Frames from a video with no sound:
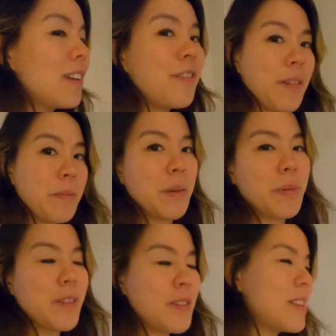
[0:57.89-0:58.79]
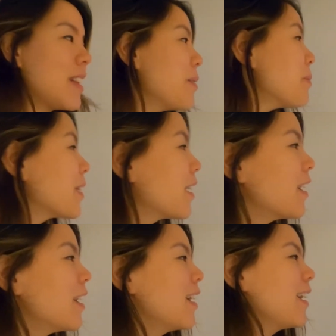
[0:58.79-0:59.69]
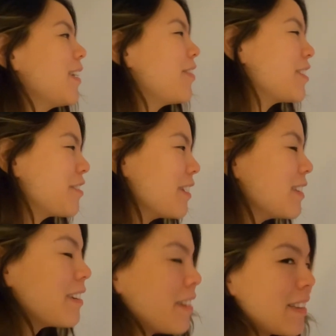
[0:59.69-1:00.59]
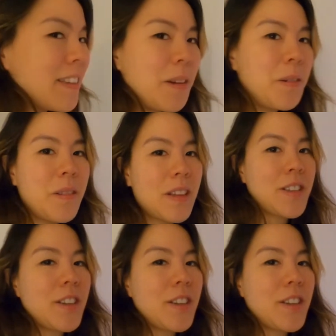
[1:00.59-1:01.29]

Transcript: if I'm able to sleep. If I drink tea right now, that's